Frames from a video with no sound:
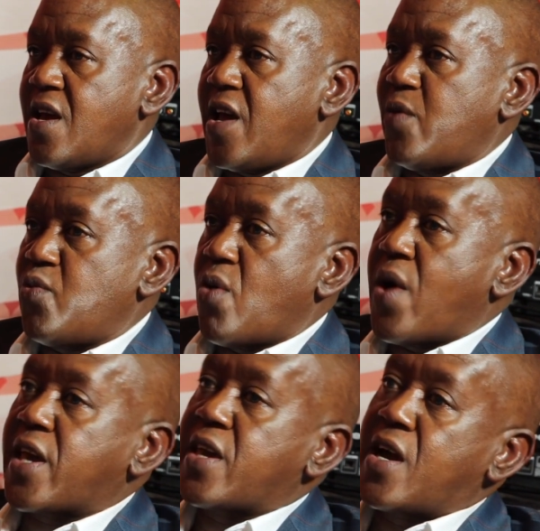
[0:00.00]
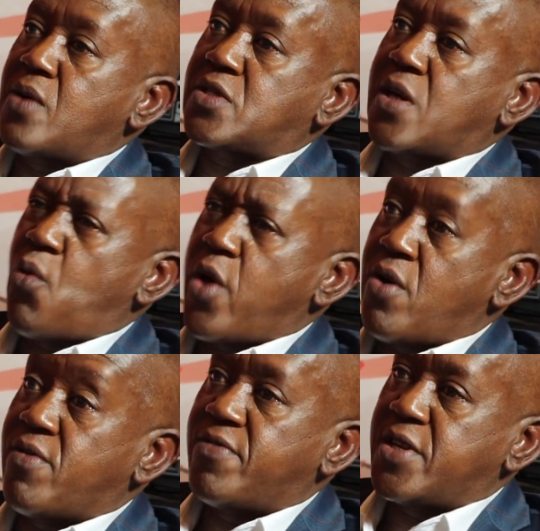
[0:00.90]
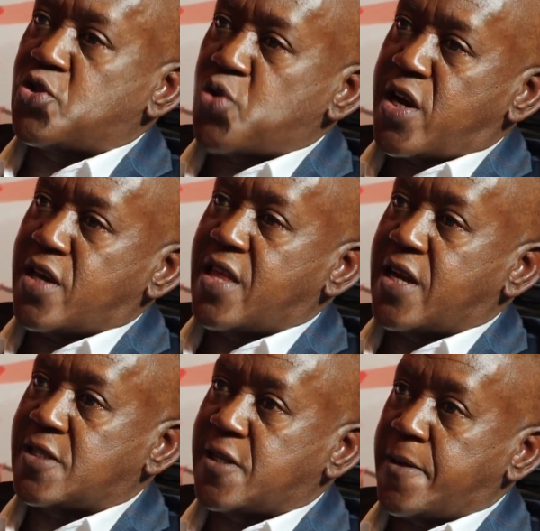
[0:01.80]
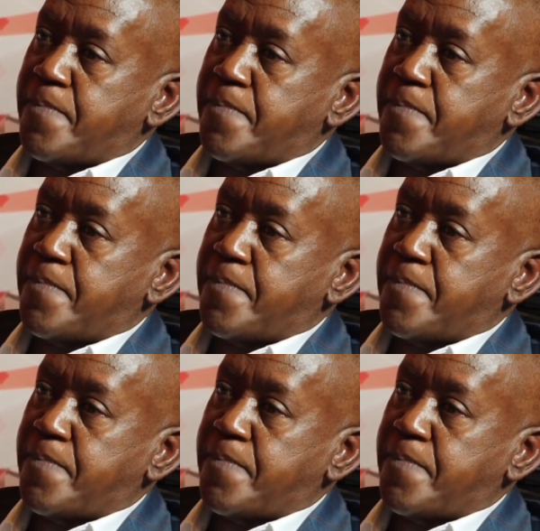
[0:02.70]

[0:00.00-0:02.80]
and we are working out a way of ensuring that